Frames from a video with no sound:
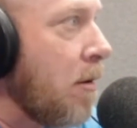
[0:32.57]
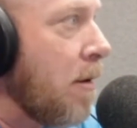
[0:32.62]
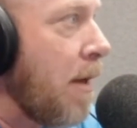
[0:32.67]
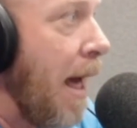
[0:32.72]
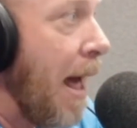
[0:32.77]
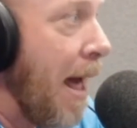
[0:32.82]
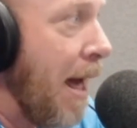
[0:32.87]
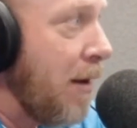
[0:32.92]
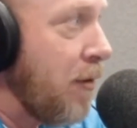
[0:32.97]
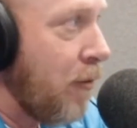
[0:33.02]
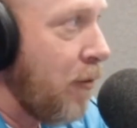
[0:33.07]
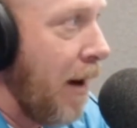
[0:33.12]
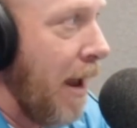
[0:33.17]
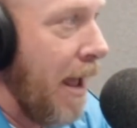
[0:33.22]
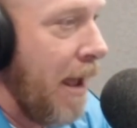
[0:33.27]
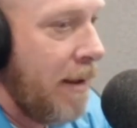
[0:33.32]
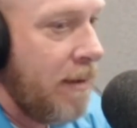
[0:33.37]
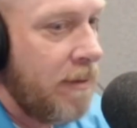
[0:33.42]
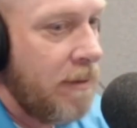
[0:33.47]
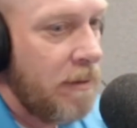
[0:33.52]
contract.
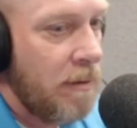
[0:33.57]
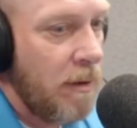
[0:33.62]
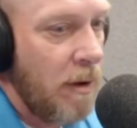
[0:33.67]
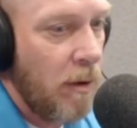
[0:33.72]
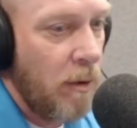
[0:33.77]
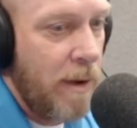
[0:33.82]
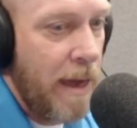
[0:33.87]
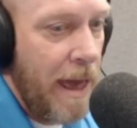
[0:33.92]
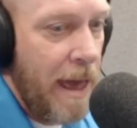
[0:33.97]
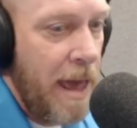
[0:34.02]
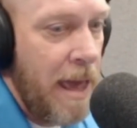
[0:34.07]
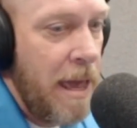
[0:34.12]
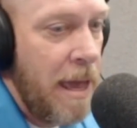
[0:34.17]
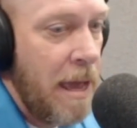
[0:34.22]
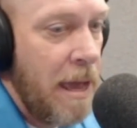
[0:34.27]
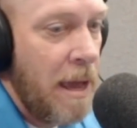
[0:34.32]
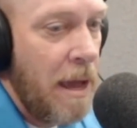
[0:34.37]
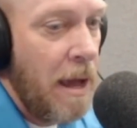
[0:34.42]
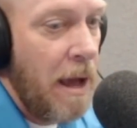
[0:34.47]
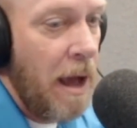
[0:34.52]
Okay.
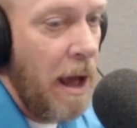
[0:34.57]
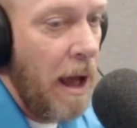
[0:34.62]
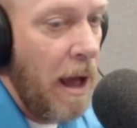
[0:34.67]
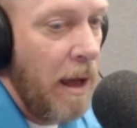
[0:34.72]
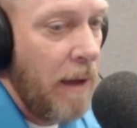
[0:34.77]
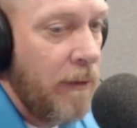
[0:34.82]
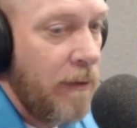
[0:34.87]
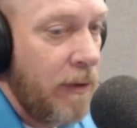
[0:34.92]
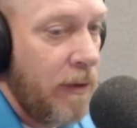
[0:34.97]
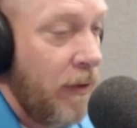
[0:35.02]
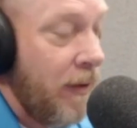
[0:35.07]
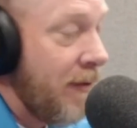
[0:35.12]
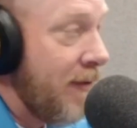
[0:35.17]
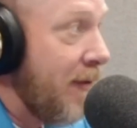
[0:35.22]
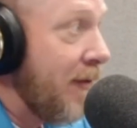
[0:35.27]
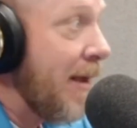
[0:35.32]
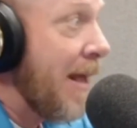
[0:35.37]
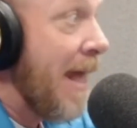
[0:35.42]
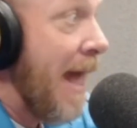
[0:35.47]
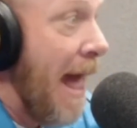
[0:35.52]
Uh, so this
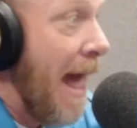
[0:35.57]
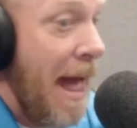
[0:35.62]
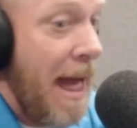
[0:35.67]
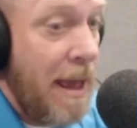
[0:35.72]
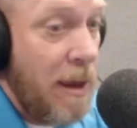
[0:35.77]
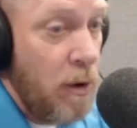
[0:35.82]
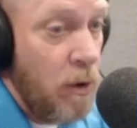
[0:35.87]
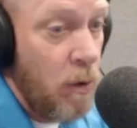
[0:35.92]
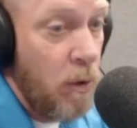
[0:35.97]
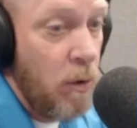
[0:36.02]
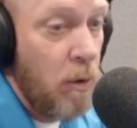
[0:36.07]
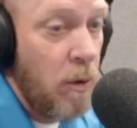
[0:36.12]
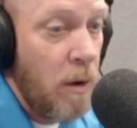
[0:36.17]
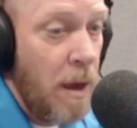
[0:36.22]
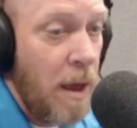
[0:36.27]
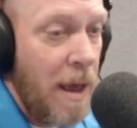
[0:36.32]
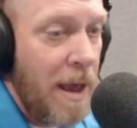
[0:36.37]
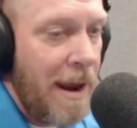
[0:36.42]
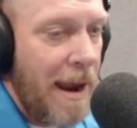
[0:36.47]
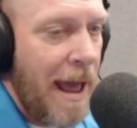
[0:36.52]
is a guy who,
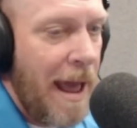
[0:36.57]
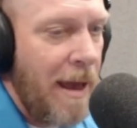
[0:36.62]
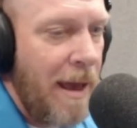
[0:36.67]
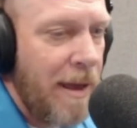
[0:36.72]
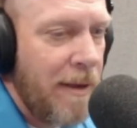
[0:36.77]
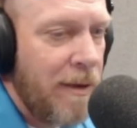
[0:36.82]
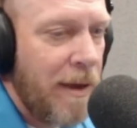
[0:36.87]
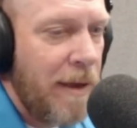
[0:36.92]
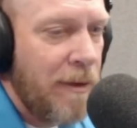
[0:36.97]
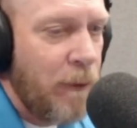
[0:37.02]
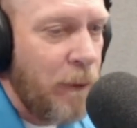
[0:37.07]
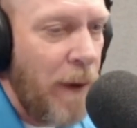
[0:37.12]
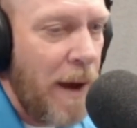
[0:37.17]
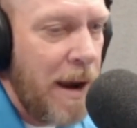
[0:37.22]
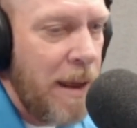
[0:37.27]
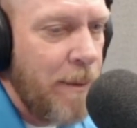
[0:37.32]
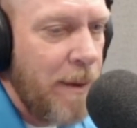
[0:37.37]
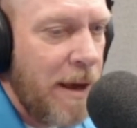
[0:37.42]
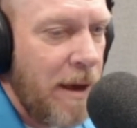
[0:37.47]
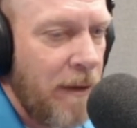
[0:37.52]
now it, it's
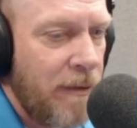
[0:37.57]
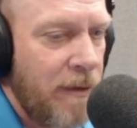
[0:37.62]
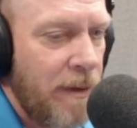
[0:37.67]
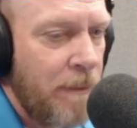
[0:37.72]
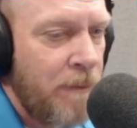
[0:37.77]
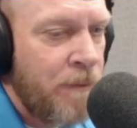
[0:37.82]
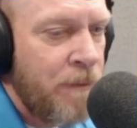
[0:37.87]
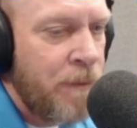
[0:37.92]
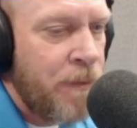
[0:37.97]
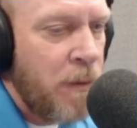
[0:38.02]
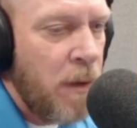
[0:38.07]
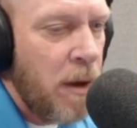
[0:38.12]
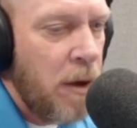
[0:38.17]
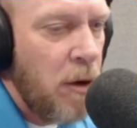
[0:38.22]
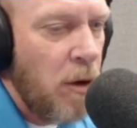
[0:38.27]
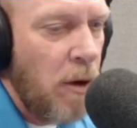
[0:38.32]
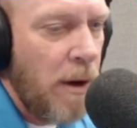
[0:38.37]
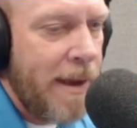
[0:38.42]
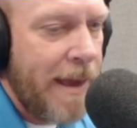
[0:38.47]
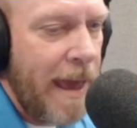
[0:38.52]
funny because
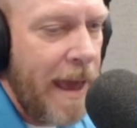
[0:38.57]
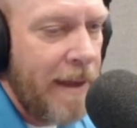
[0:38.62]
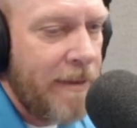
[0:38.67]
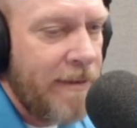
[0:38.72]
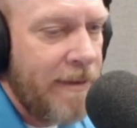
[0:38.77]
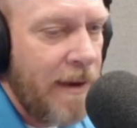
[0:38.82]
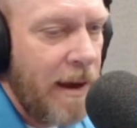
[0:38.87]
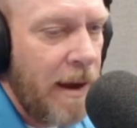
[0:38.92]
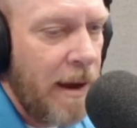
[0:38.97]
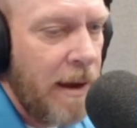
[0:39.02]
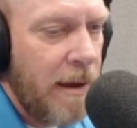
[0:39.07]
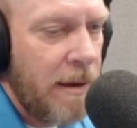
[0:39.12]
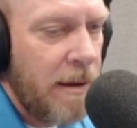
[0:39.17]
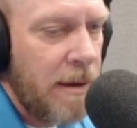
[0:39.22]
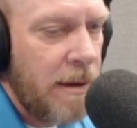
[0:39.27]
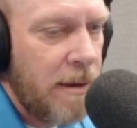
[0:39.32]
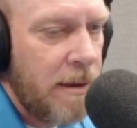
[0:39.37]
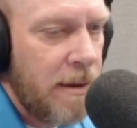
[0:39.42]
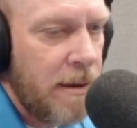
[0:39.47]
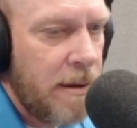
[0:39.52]
you look at, uh,
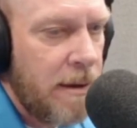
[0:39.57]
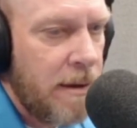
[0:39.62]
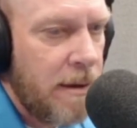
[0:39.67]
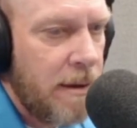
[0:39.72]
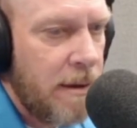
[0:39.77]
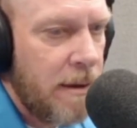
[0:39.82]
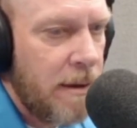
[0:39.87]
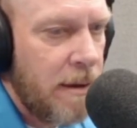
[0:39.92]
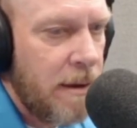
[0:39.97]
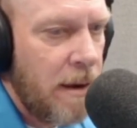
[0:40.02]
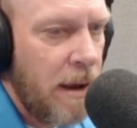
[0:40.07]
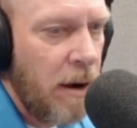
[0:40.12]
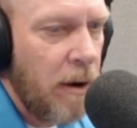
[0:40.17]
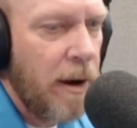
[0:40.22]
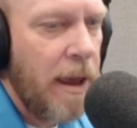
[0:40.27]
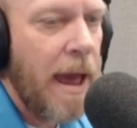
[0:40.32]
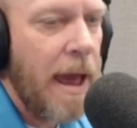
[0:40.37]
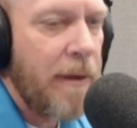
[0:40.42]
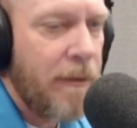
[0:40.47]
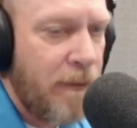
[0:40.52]
here
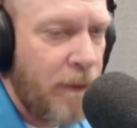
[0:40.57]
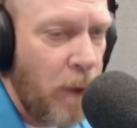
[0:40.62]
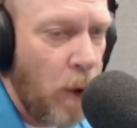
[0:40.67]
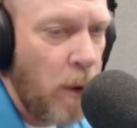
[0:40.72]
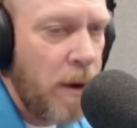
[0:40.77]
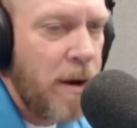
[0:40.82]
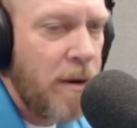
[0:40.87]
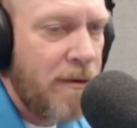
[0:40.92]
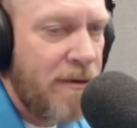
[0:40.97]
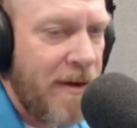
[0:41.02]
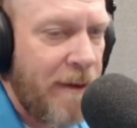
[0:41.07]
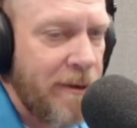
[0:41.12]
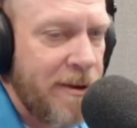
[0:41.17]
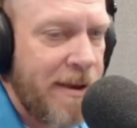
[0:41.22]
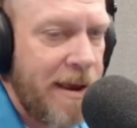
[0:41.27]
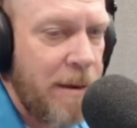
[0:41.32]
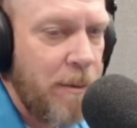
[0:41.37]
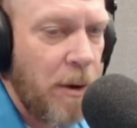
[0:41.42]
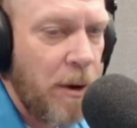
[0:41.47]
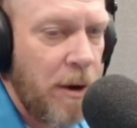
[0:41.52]
he is, four year,
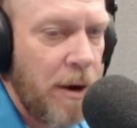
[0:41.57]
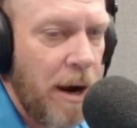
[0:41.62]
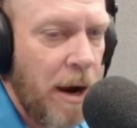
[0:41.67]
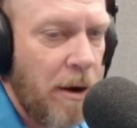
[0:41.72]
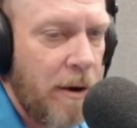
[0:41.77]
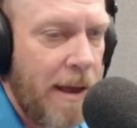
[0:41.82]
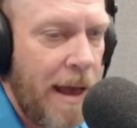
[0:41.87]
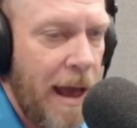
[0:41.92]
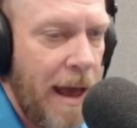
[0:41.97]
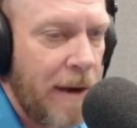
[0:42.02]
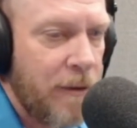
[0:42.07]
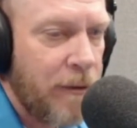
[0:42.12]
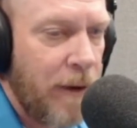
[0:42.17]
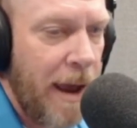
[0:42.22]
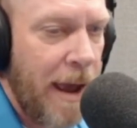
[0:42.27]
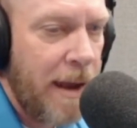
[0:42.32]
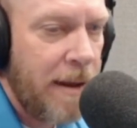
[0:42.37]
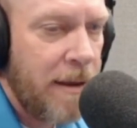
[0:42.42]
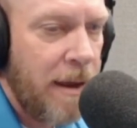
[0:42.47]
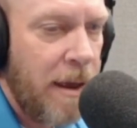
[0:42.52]
$17 million
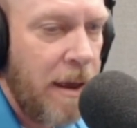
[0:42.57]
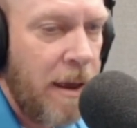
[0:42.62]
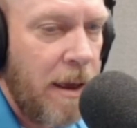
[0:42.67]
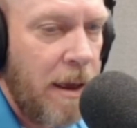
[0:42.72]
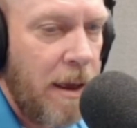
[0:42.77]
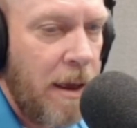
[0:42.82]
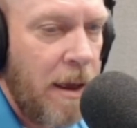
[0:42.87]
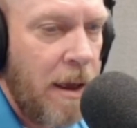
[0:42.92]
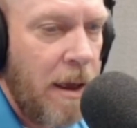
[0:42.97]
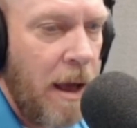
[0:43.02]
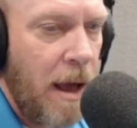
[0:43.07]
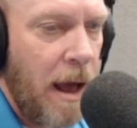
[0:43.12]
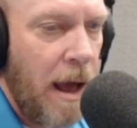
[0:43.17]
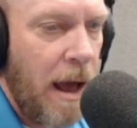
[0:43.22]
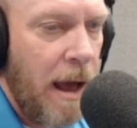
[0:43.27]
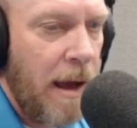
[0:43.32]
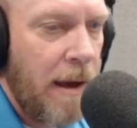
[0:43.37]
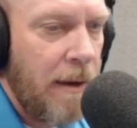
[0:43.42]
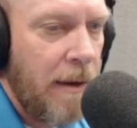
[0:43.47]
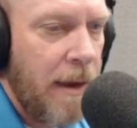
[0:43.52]
contract
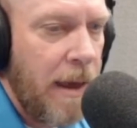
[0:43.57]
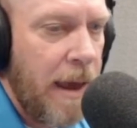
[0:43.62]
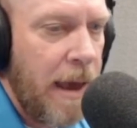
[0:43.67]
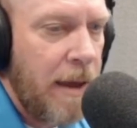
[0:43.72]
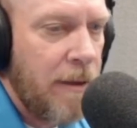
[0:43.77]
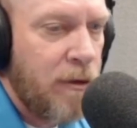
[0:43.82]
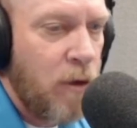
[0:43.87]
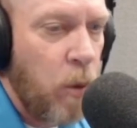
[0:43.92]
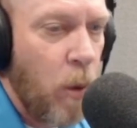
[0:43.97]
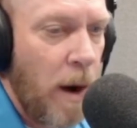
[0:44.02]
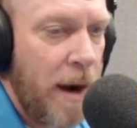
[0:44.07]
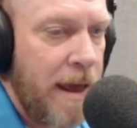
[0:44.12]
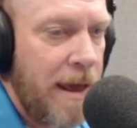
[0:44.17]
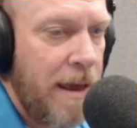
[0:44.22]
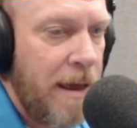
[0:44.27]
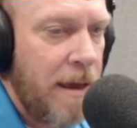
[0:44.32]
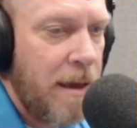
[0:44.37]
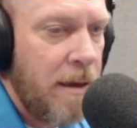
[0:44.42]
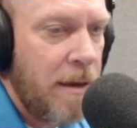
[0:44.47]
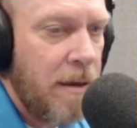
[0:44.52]
uh, in
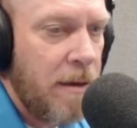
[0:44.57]
20,